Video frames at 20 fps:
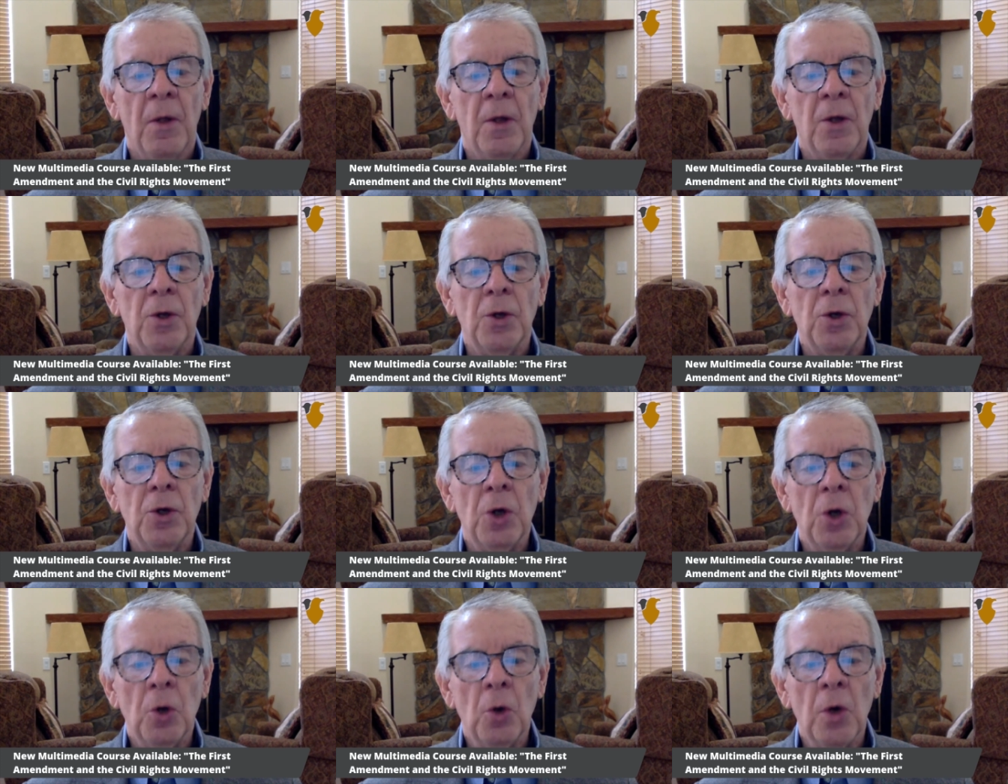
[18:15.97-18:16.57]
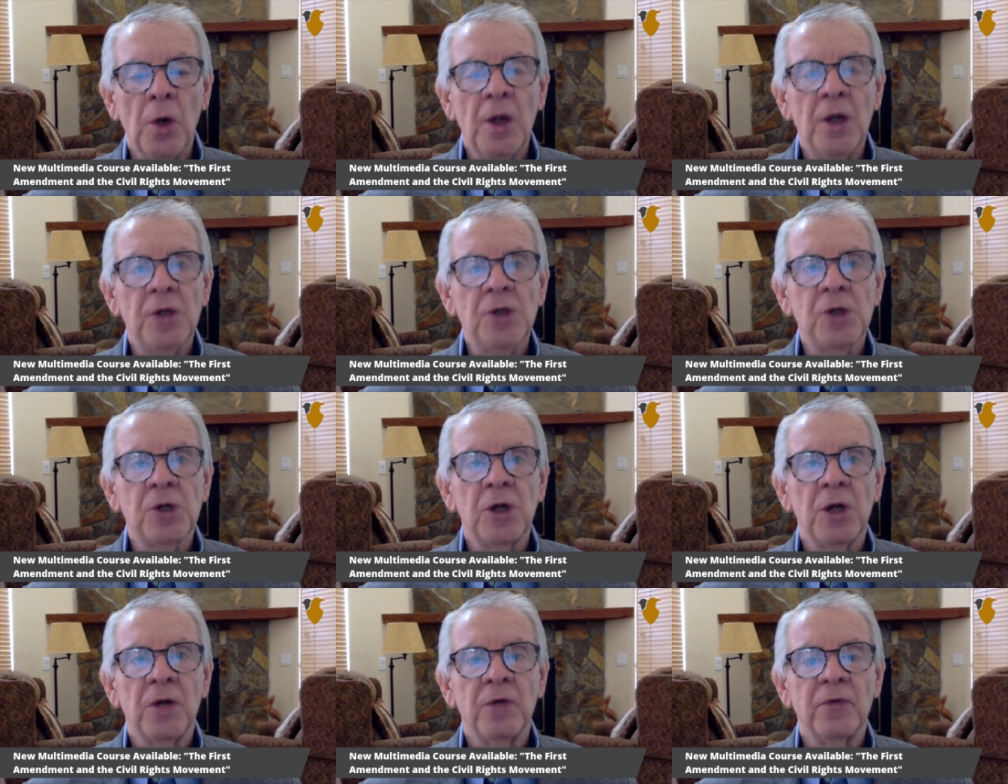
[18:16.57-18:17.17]
new
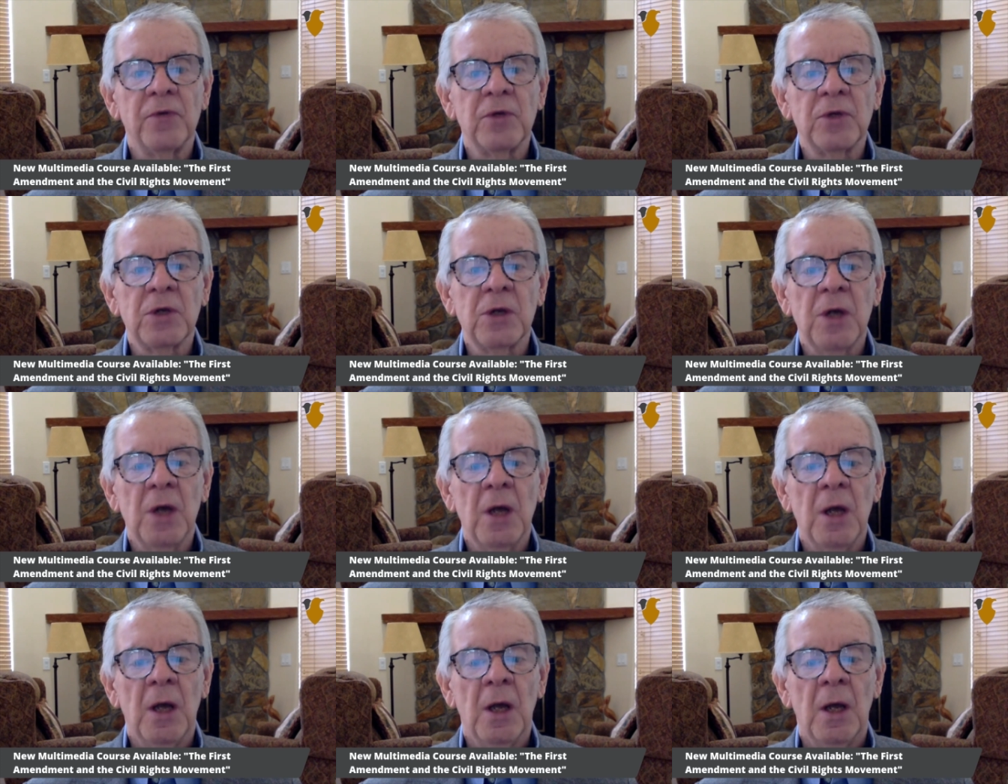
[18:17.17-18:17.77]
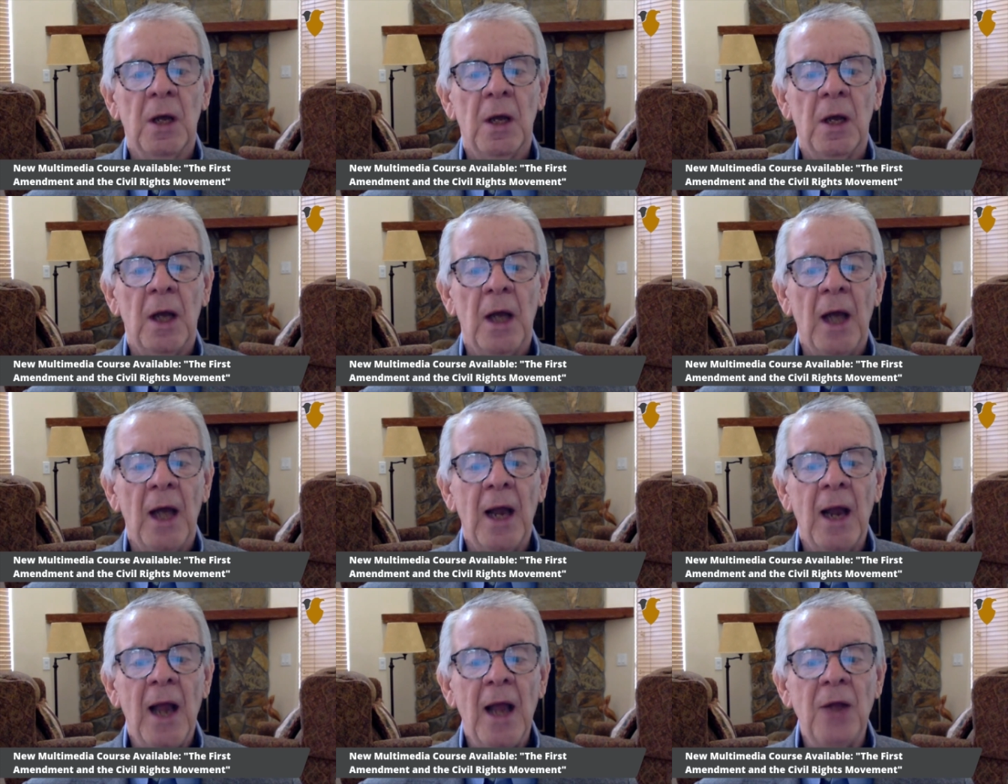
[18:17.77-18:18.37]
initiatives,
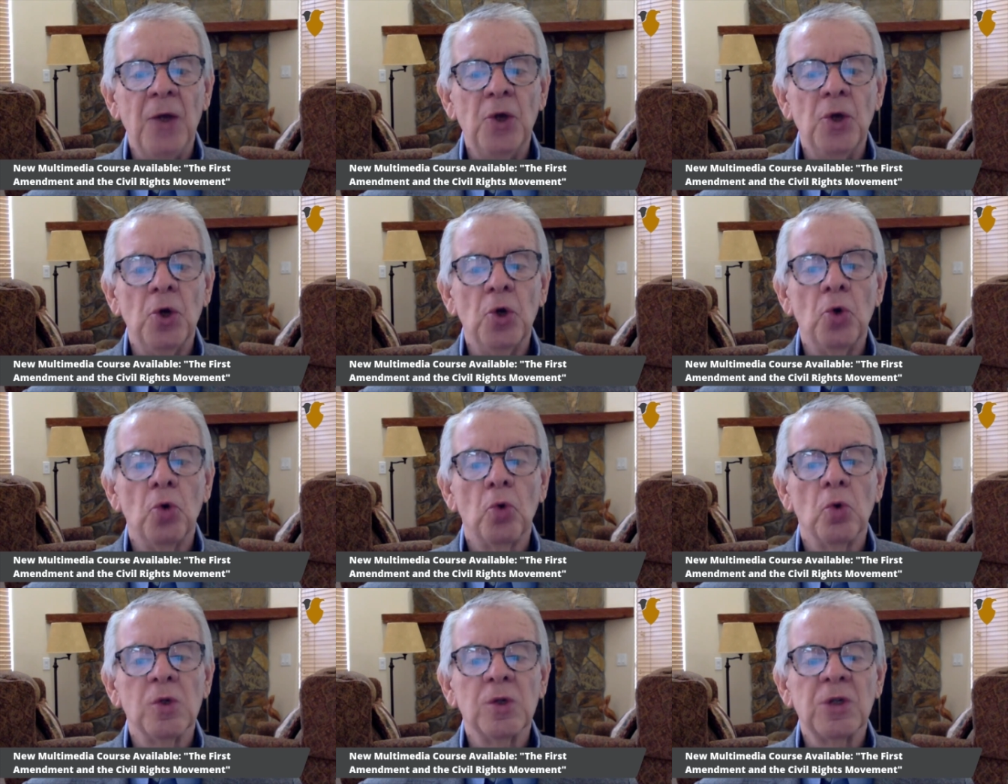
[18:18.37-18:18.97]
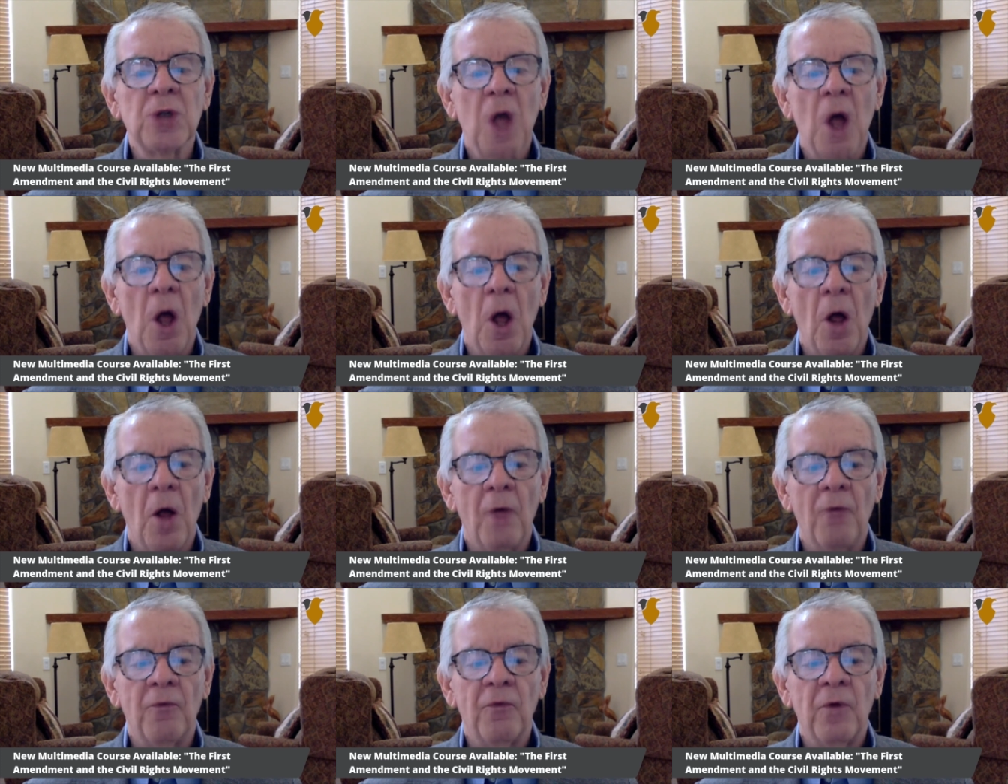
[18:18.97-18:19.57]
and a new
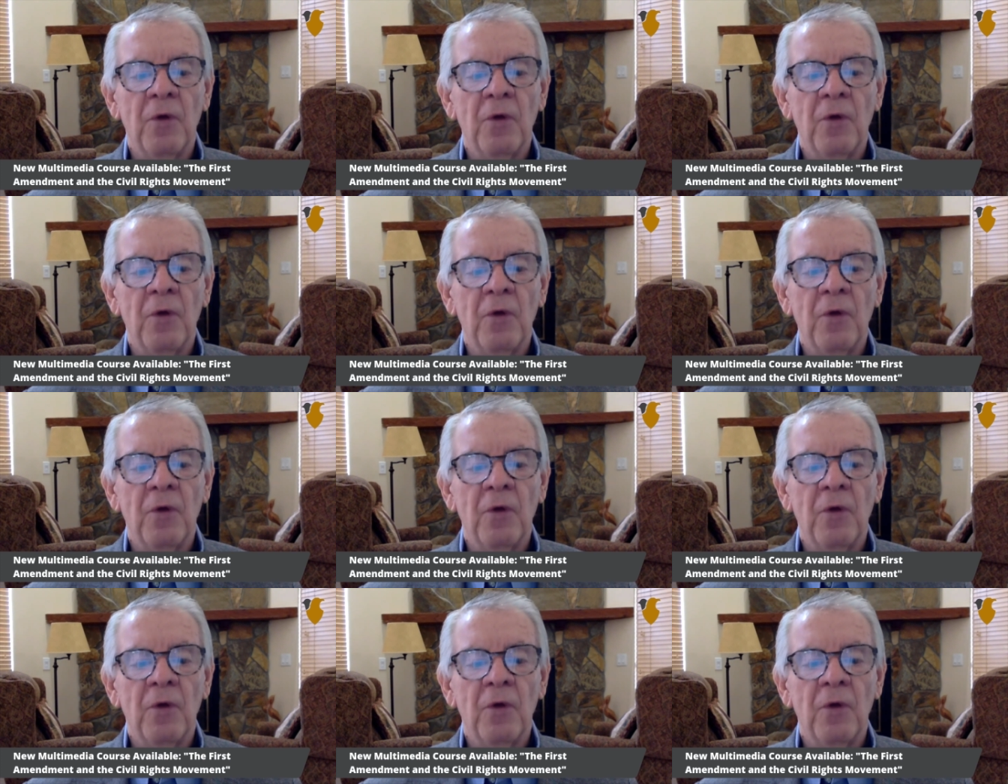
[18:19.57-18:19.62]
resolve